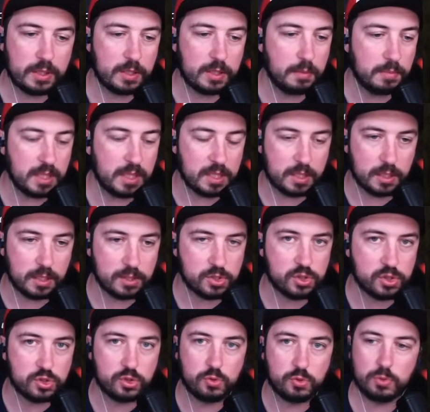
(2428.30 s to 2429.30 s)
it because
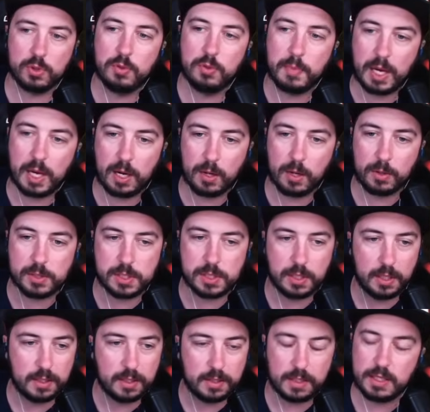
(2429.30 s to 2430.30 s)
screw mares.
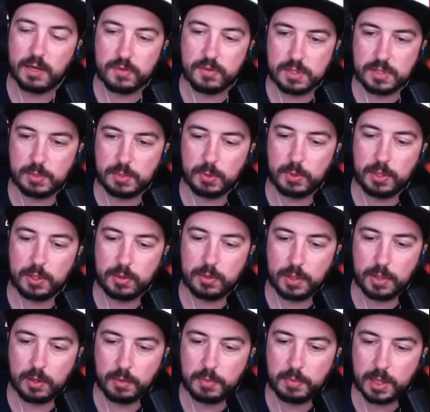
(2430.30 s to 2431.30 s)
They never seem to want to do
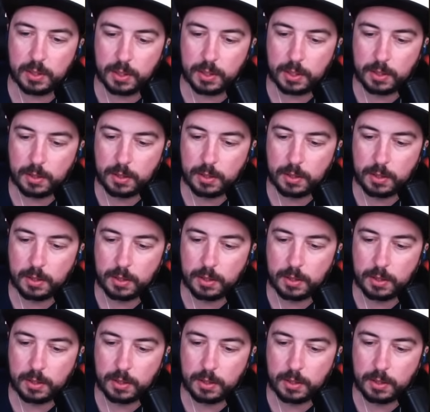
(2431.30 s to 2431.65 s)
their ability.